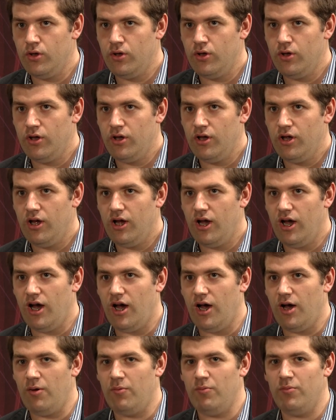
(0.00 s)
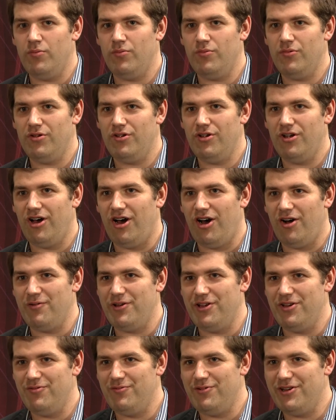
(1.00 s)
you want to? Um, uh,
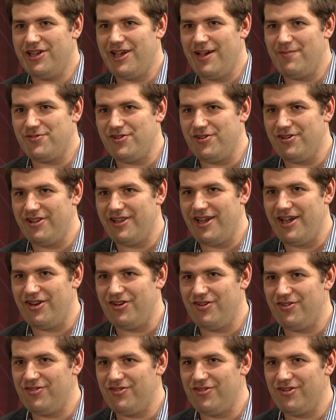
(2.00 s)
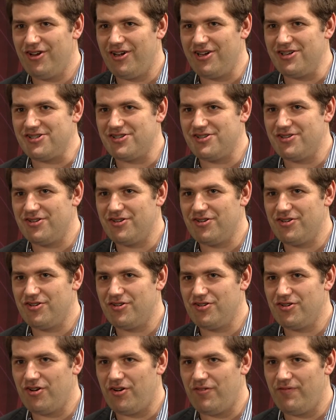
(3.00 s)
we we kept lot of that, I guess,
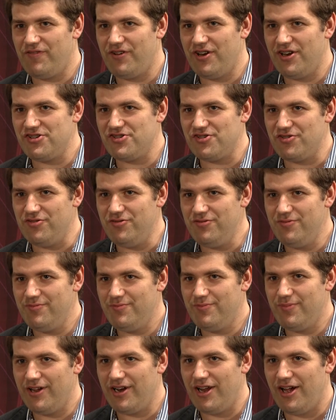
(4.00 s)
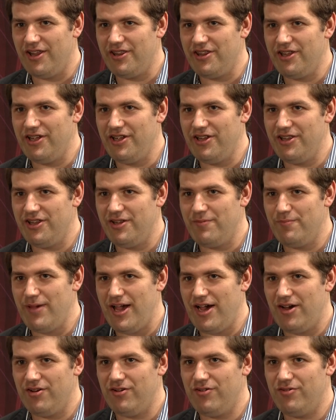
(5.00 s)
confidential. But uh, the the
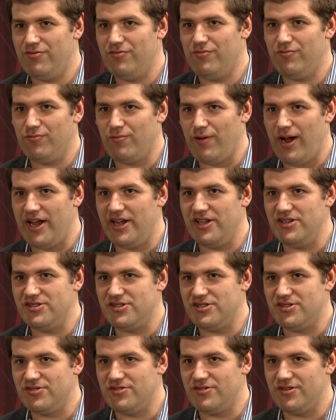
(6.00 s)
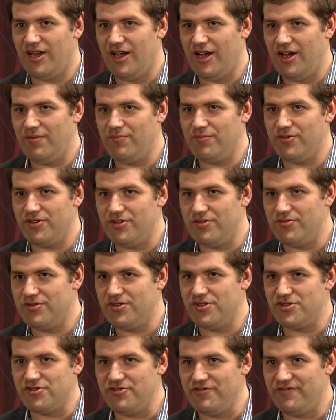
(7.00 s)
amount raised, um, the
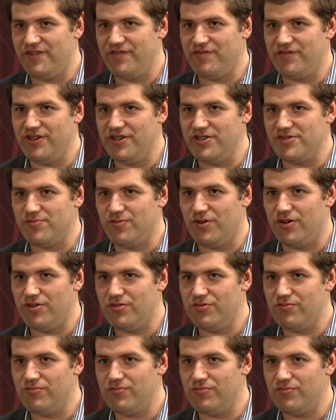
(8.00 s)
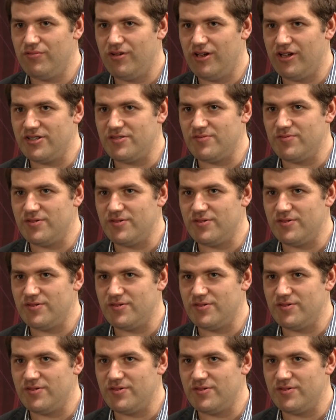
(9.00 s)
the 250 is what I guess